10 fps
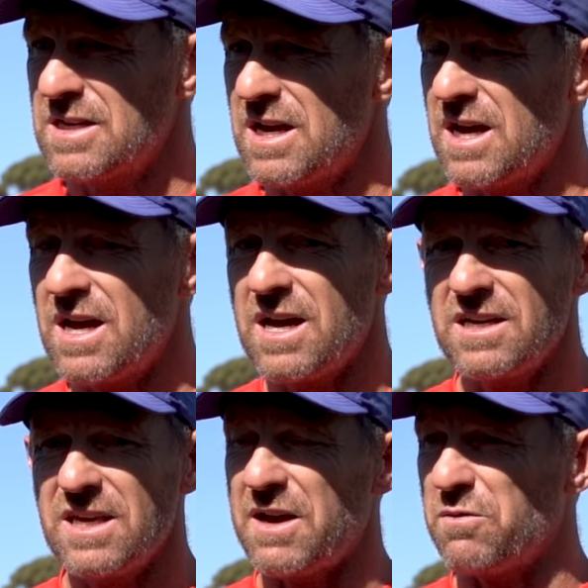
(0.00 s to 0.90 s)
Uh,
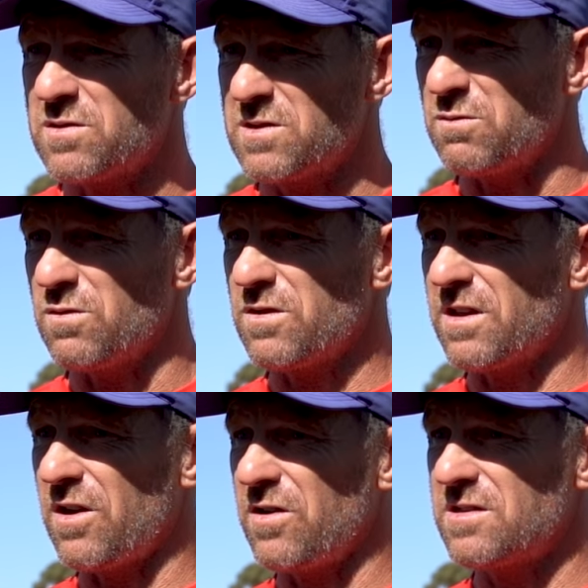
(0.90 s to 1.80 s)
yeah, we'll still look
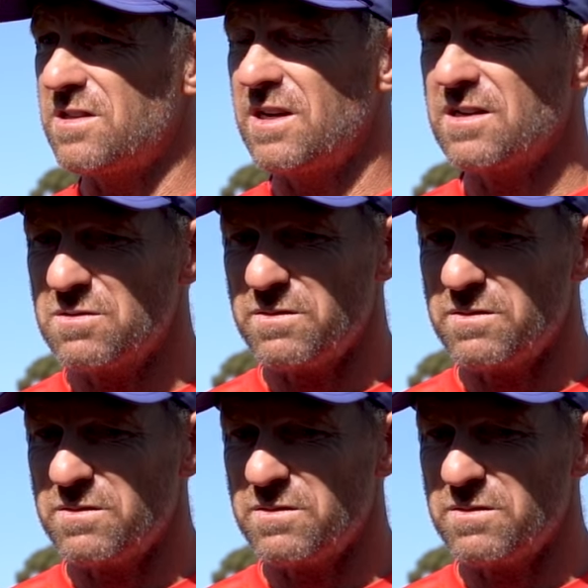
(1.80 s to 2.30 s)
at those things.